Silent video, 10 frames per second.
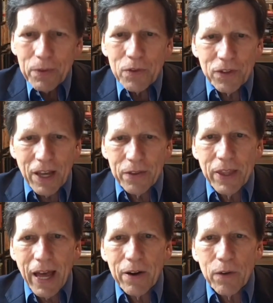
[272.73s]
said
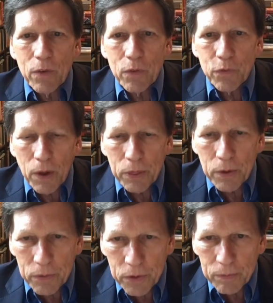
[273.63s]
that from
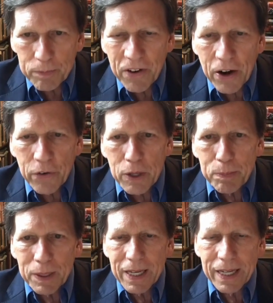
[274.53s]
the very
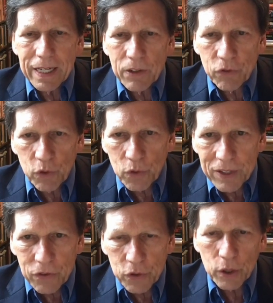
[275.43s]
beginning, as soon as
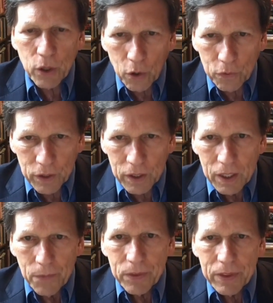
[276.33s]
they took over,
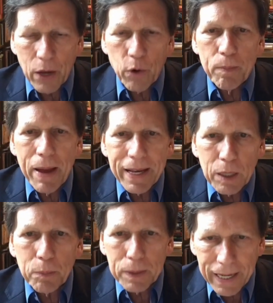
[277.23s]
they were
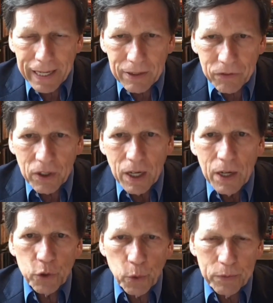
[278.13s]
making plans
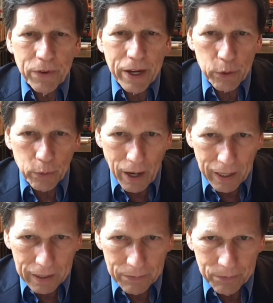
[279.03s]
to invade
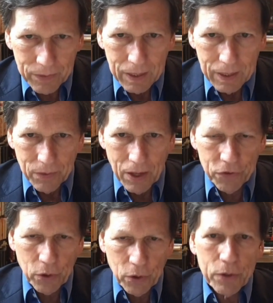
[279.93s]
Iraq.
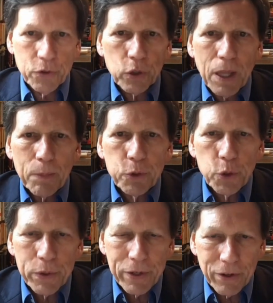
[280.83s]
And so it took them
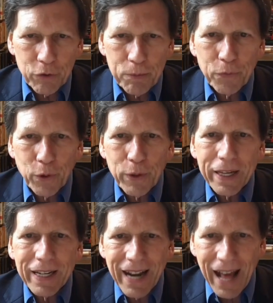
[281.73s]
2 years before
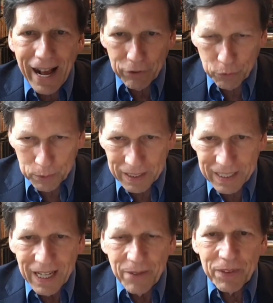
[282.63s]
they could
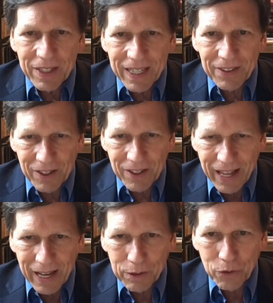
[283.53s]
actually get to
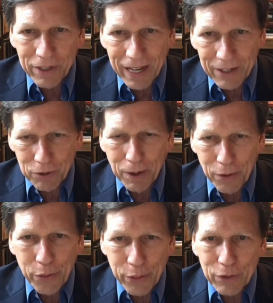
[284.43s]
that because they had some
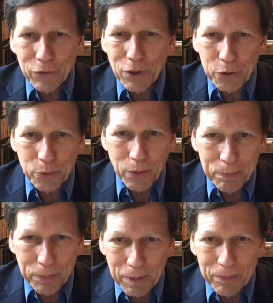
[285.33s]
other things
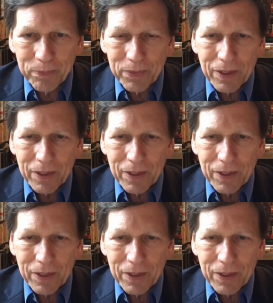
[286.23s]
interrupt them.